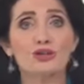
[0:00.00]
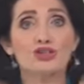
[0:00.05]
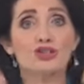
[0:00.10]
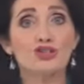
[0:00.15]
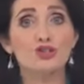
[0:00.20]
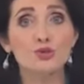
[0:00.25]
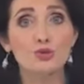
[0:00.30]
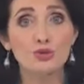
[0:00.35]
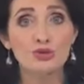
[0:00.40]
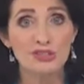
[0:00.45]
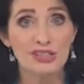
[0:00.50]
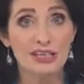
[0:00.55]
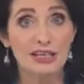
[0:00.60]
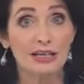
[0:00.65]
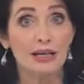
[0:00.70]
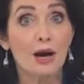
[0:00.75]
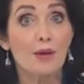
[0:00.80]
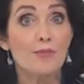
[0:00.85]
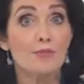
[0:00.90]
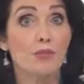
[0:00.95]

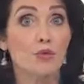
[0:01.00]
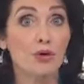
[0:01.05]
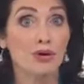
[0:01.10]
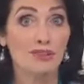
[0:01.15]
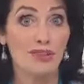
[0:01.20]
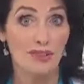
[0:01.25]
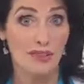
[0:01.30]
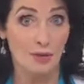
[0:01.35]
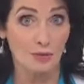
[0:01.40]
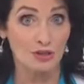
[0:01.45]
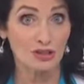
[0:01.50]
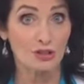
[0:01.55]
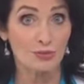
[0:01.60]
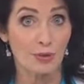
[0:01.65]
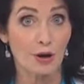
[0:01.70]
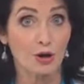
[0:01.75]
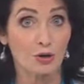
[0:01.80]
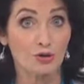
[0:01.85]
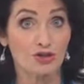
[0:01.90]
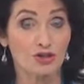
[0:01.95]
using more than they were
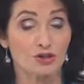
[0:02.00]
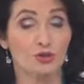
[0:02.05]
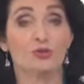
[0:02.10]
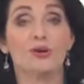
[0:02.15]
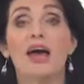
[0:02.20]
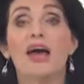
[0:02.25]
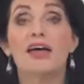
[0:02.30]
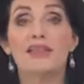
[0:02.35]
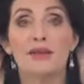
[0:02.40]
supposed to.